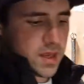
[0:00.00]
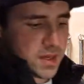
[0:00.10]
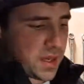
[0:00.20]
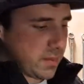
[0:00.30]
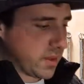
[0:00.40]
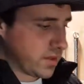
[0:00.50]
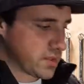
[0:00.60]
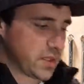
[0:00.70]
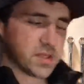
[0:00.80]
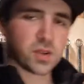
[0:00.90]
Now, because
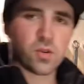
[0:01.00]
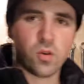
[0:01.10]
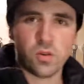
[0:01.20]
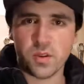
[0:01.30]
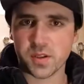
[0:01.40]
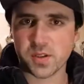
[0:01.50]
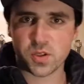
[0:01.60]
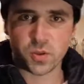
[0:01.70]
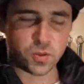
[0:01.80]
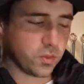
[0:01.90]
it is a cordless
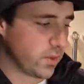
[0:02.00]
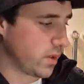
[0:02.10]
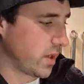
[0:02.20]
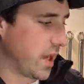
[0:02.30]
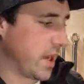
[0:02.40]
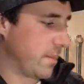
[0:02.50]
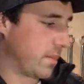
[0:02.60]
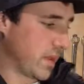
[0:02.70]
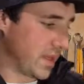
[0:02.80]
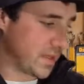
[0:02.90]
tool,
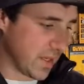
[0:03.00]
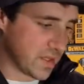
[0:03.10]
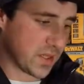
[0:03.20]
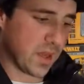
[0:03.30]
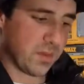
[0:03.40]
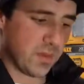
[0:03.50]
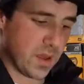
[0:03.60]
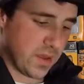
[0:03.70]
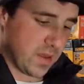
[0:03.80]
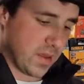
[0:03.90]
it does come
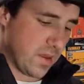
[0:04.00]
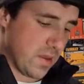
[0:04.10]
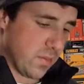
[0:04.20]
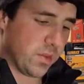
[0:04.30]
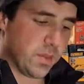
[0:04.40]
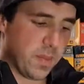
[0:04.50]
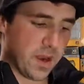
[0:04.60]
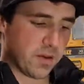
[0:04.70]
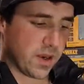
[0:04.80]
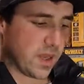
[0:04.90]
with a
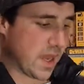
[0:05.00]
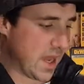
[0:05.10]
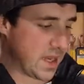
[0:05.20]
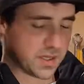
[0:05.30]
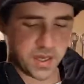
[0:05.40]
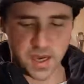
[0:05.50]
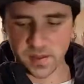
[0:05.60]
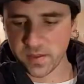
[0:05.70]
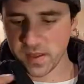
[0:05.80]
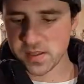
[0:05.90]
battery, and
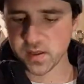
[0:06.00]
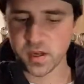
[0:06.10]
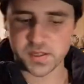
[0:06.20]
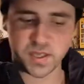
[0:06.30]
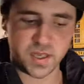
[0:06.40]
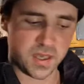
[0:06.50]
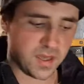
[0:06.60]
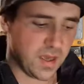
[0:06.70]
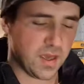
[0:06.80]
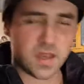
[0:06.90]
these guys here,
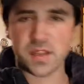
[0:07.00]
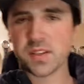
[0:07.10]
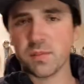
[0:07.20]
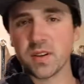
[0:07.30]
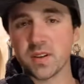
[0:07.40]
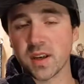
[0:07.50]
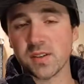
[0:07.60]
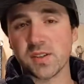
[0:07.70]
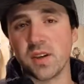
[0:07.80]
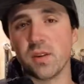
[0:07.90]
it's something to
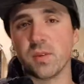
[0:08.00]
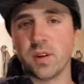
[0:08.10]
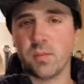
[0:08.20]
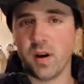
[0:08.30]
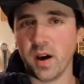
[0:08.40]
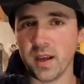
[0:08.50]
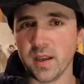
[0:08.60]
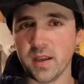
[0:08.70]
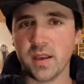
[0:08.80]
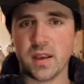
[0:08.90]
consider when you buy
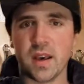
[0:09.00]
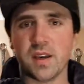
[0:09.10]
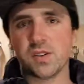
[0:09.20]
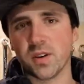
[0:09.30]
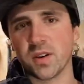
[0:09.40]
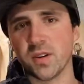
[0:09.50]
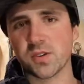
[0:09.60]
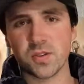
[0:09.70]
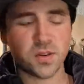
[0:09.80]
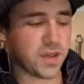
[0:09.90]
a circular
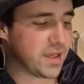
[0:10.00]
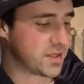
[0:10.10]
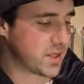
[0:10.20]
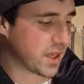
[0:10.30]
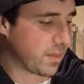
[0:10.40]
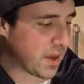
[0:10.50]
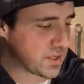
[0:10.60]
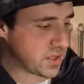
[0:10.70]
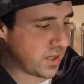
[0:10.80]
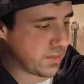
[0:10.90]
saw, is the
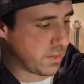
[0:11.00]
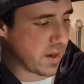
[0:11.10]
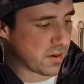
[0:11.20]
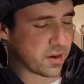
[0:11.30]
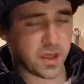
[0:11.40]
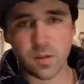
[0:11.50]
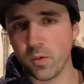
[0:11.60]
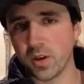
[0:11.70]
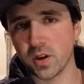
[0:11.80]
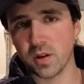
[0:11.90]
capacity of the battery and
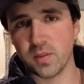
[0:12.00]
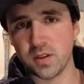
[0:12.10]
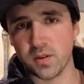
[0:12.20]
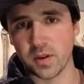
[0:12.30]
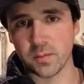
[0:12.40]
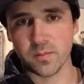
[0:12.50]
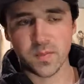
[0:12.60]
what you're going to be doing.